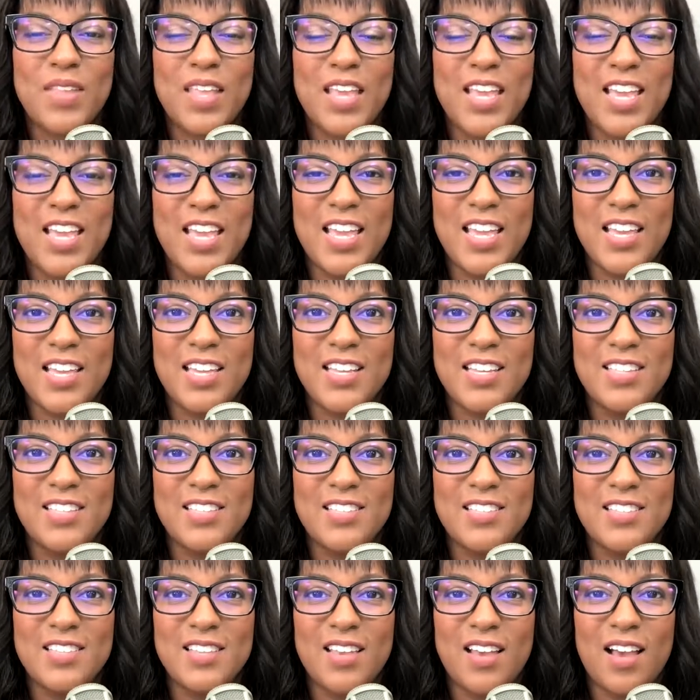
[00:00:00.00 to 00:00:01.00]

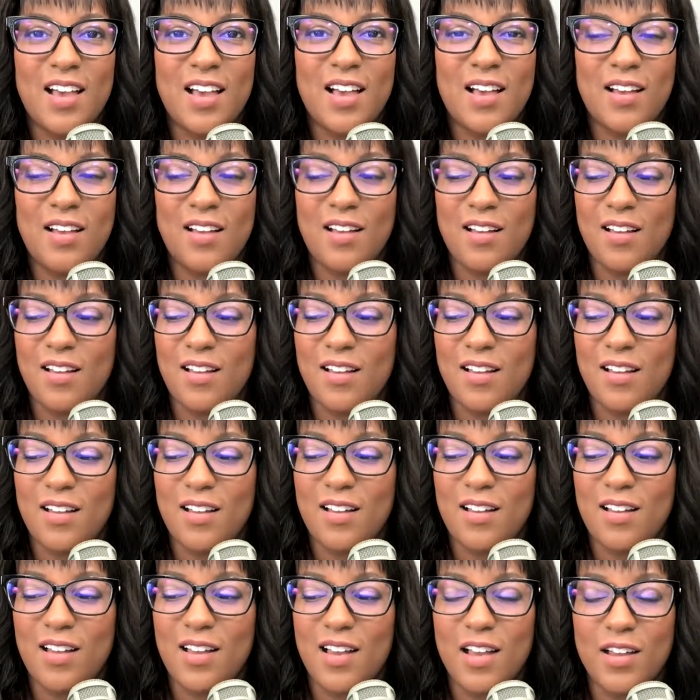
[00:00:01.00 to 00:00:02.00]
is
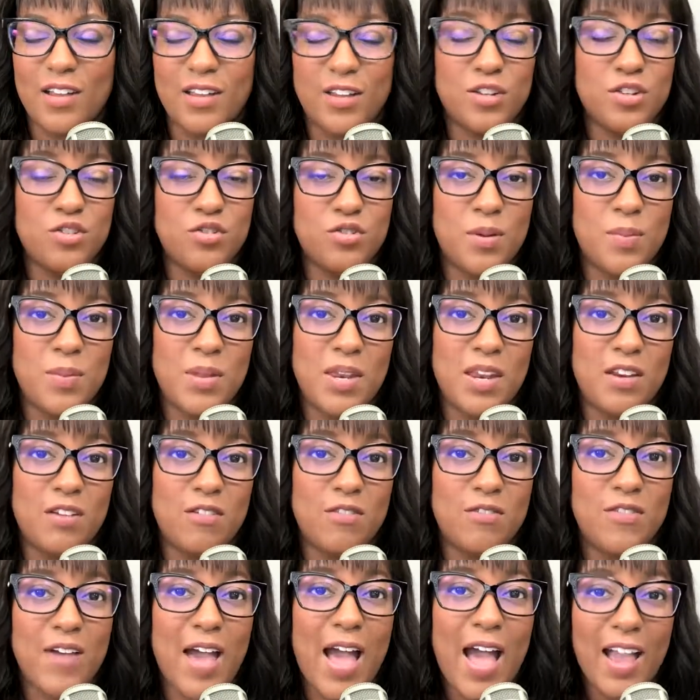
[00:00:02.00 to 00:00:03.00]
a
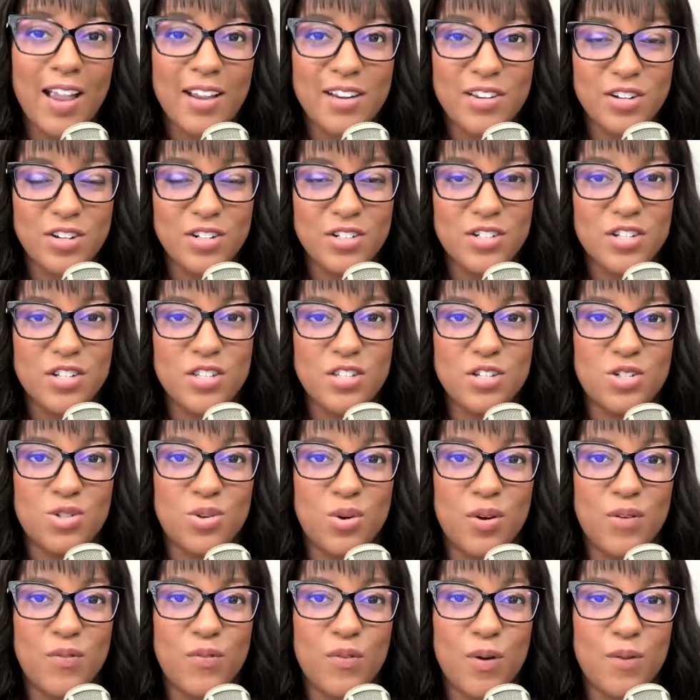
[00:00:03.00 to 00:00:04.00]
contributing factor to the
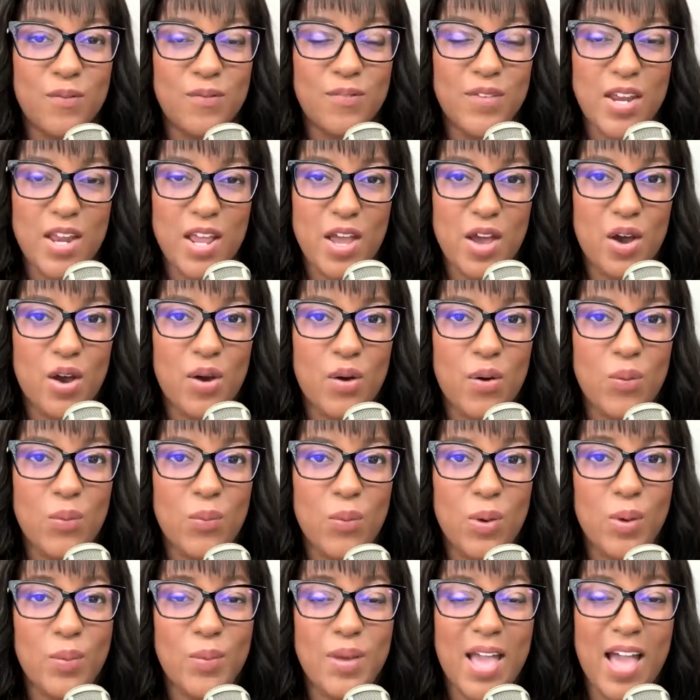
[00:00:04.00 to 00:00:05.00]
short form video,
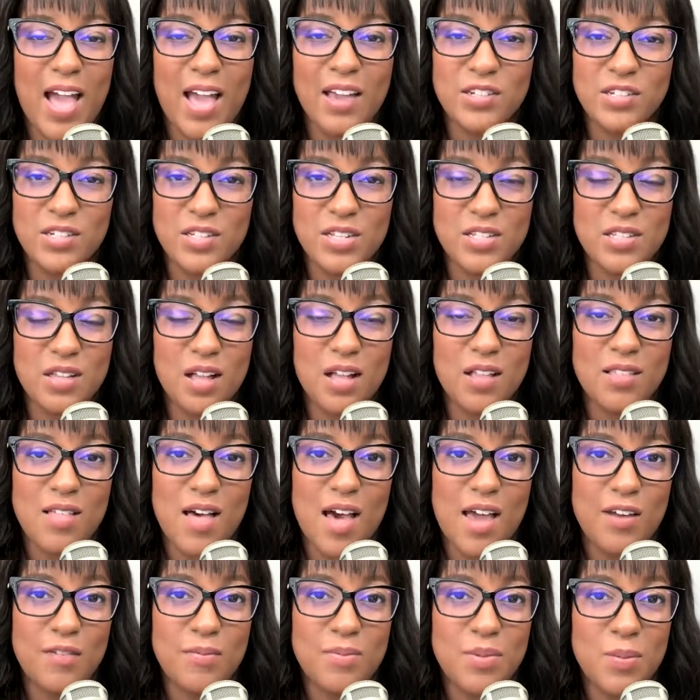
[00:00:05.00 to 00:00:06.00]
where we actually saw a
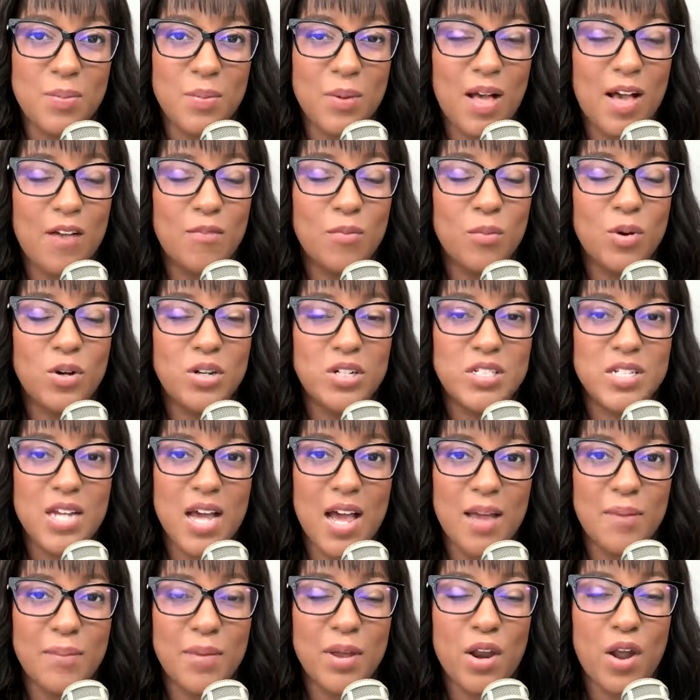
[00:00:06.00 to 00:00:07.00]
lot of people have more
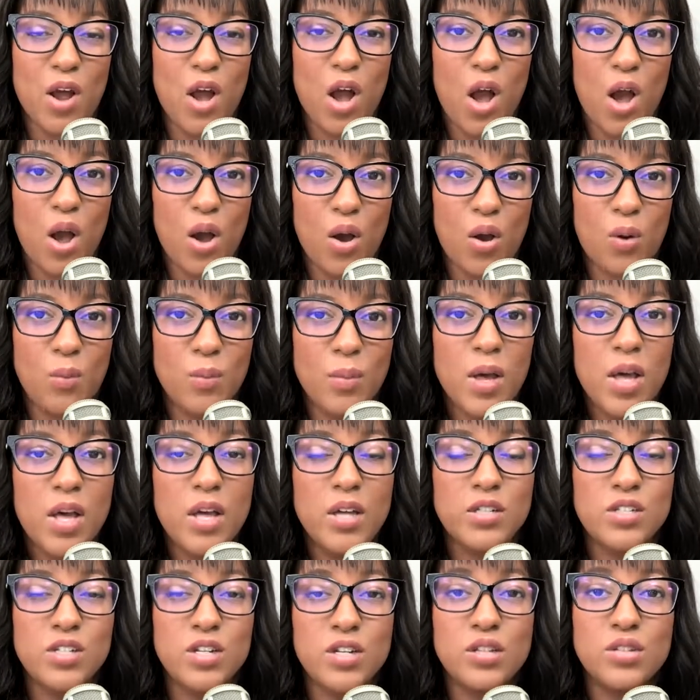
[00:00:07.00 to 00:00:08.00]
time at home
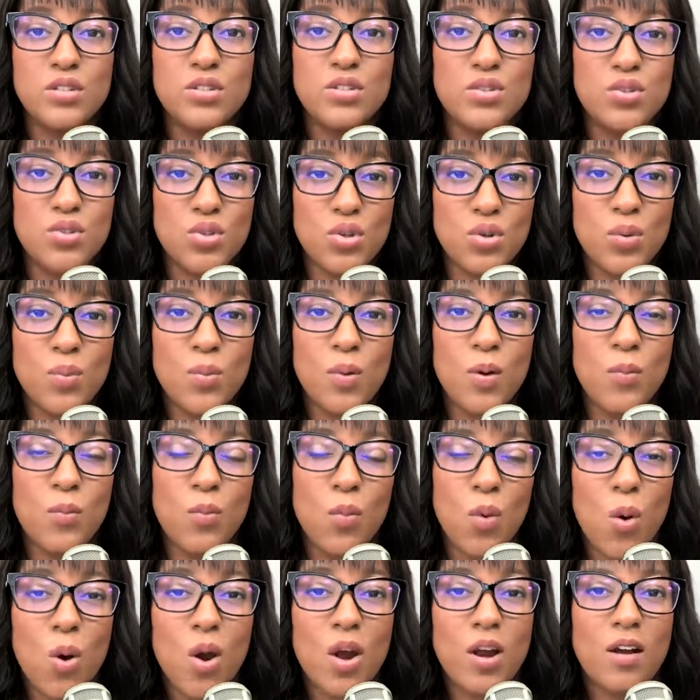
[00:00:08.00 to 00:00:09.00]
to consume
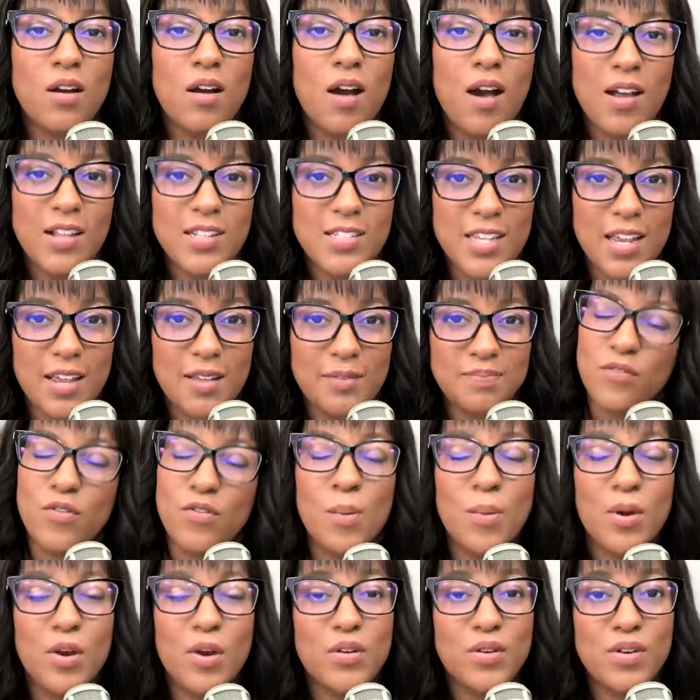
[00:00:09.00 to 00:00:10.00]
more content.
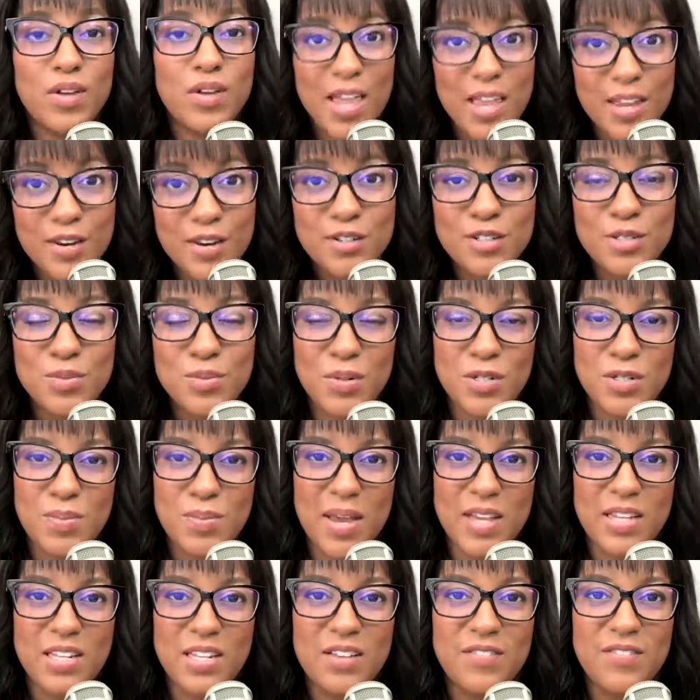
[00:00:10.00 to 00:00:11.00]
From a creator's
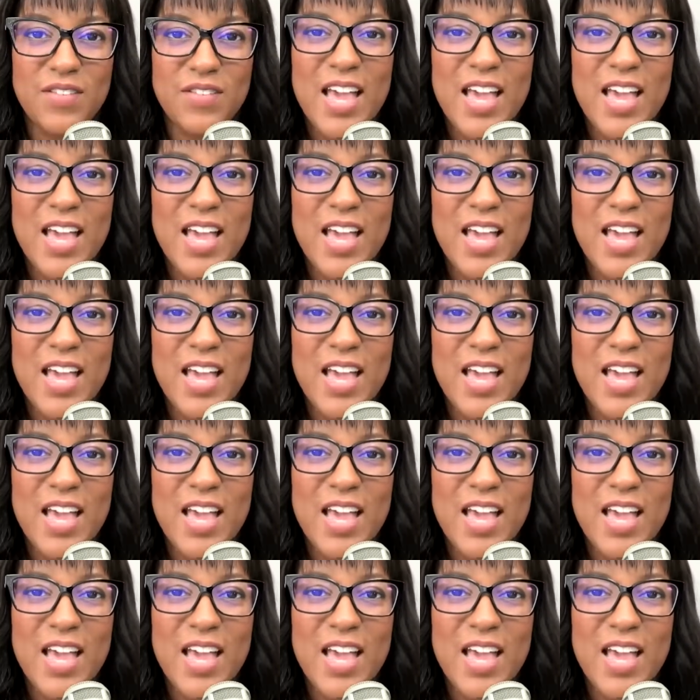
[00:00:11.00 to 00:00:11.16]
perspective,